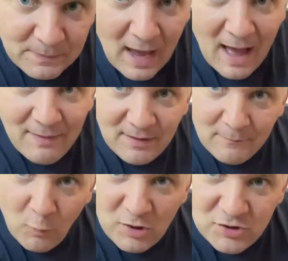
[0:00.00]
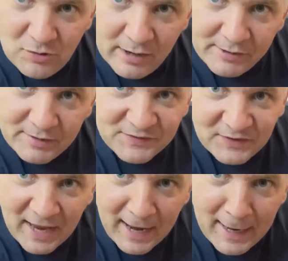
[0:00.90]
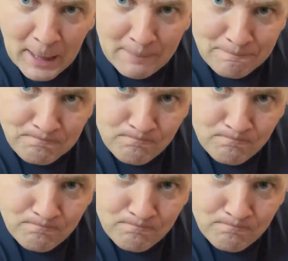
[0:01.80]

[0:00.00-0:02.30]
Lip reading: and when you learn a scale,